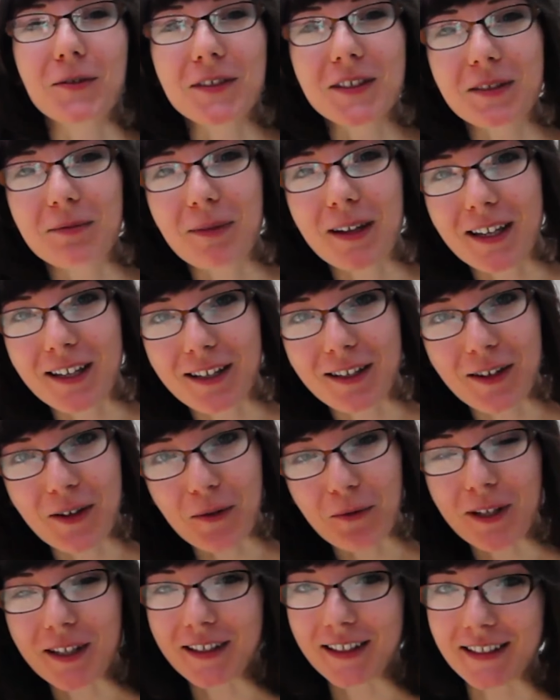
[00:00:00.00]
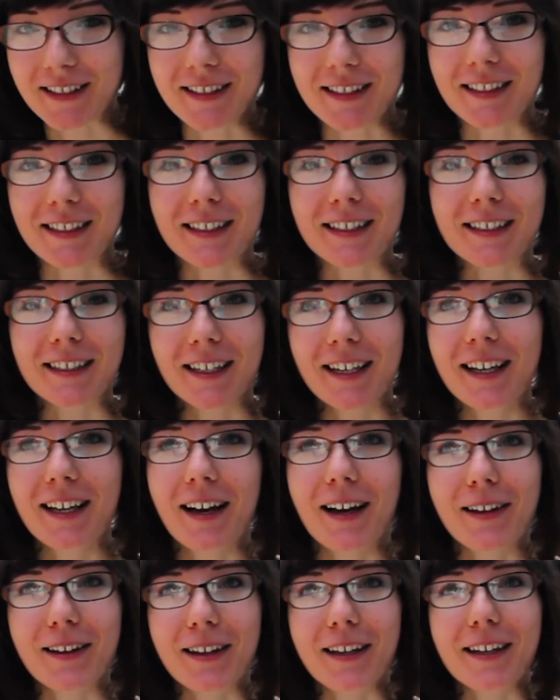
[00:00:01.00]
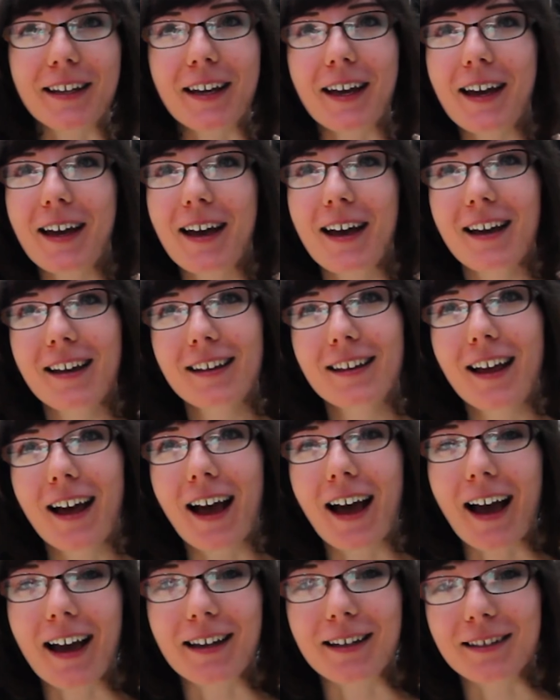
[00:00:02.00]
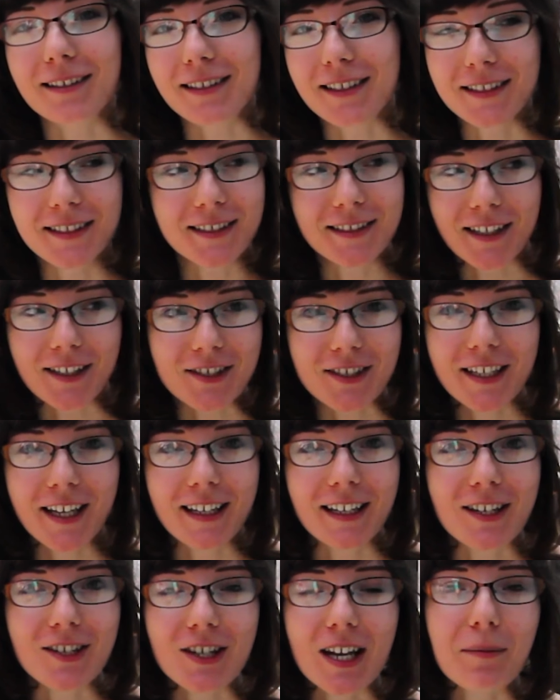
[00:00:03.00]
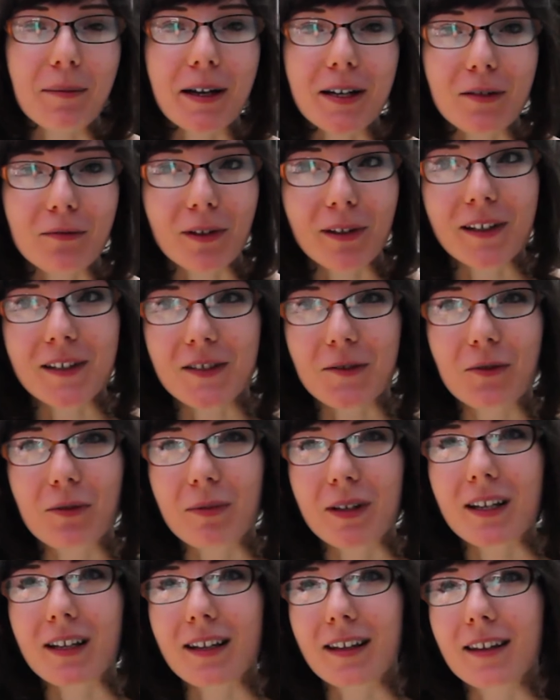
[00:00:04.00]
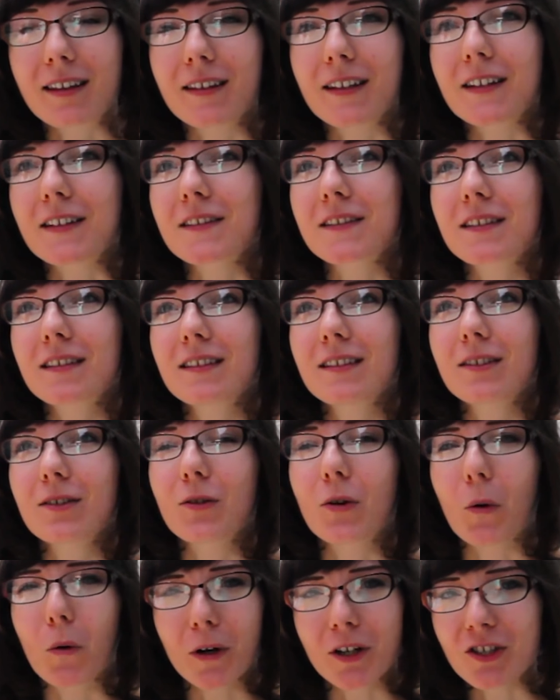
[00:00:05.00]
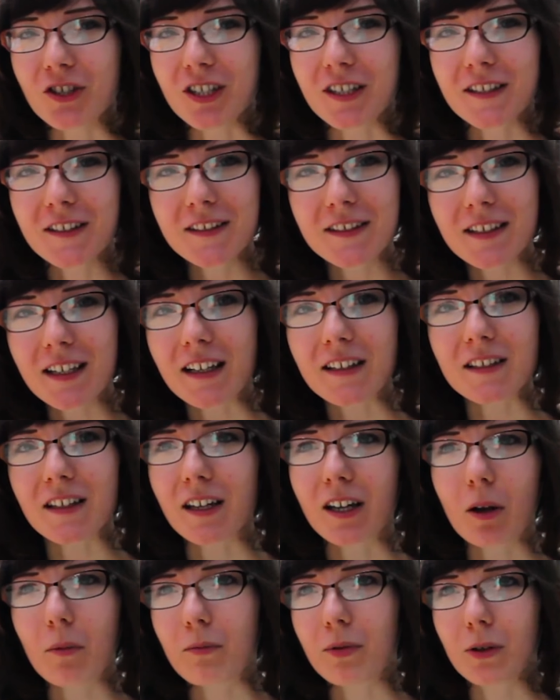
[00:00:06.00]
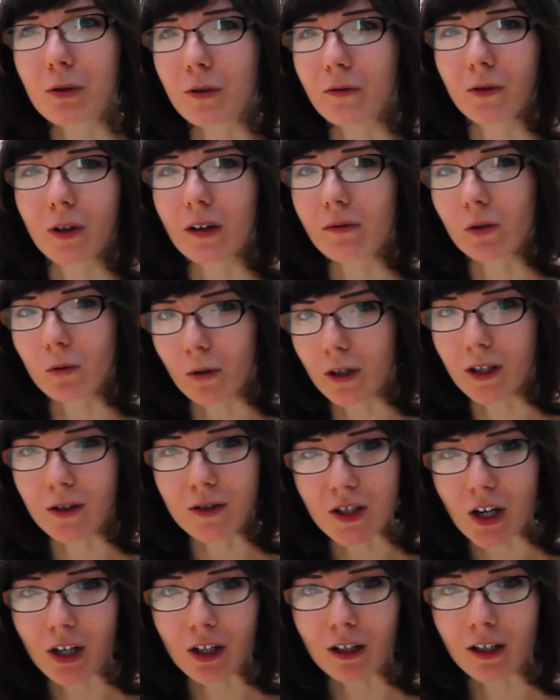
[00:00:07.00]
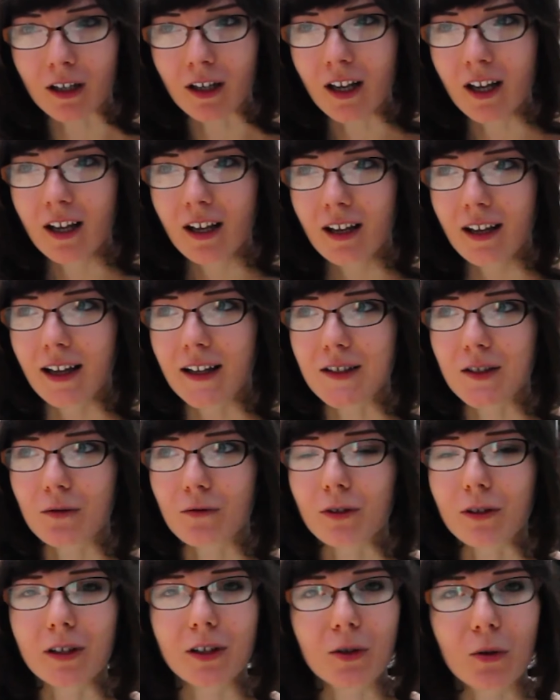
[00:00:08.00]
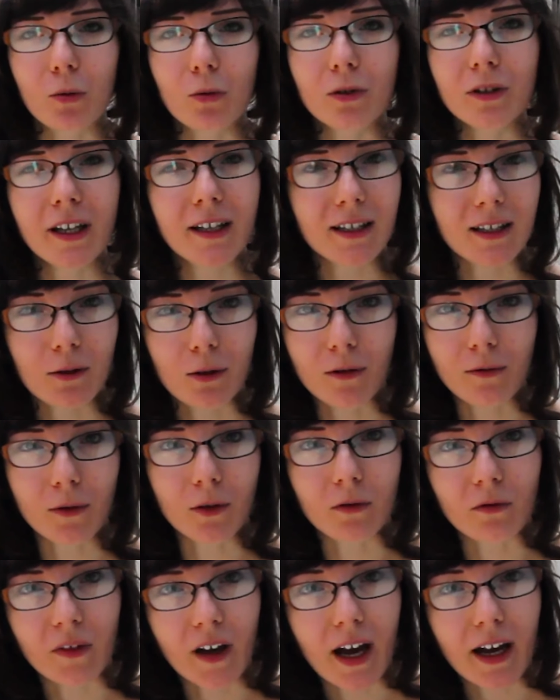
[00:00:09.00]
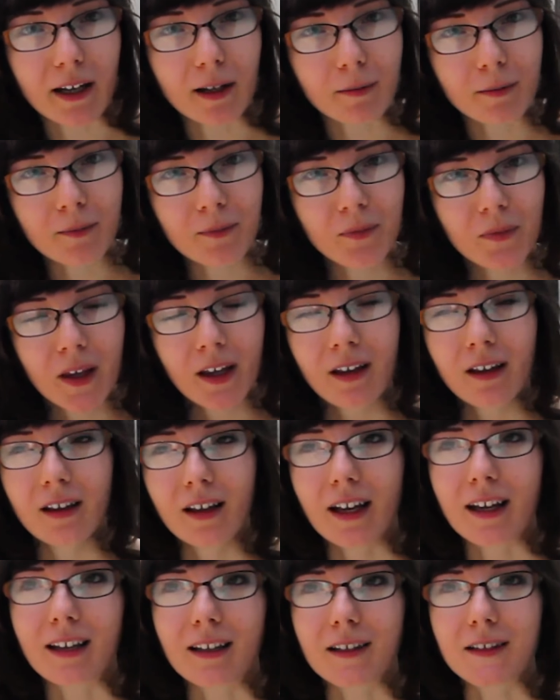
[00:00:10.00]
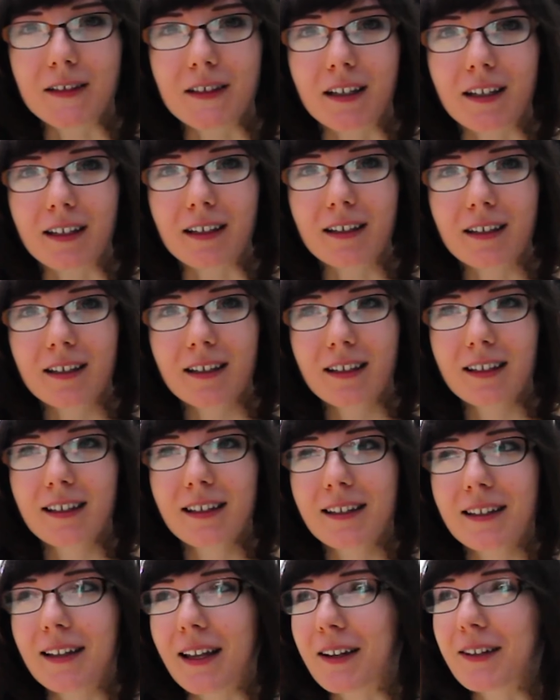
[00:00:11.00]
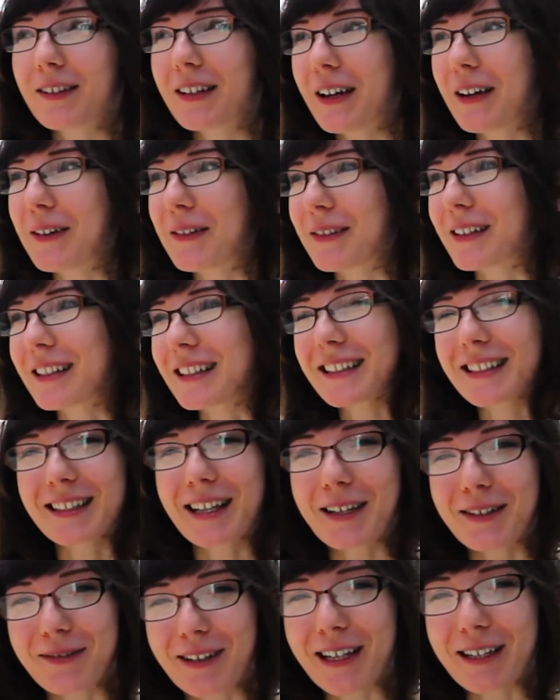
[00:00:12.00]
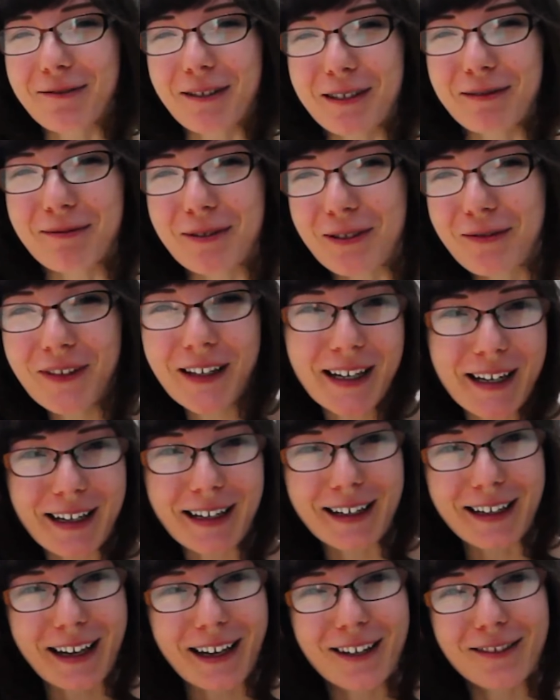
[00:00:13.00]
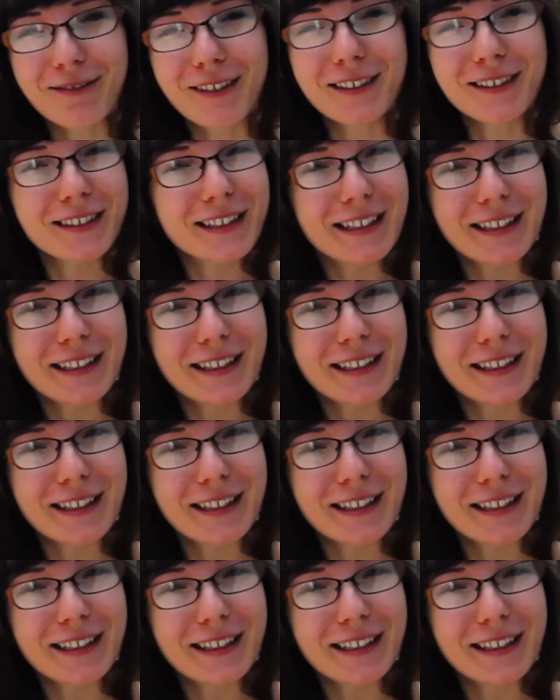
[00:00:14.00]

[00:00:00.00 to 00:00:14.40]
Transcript: so smitten with the city. I like, I, this is such a hidden gem. I didn't realize it would be this gorgeous. It's like beautiful everywhere you turn. It's a really cool, like youthful vibe. And it's like, I don't know, I just love it. I want to move here. I don't want to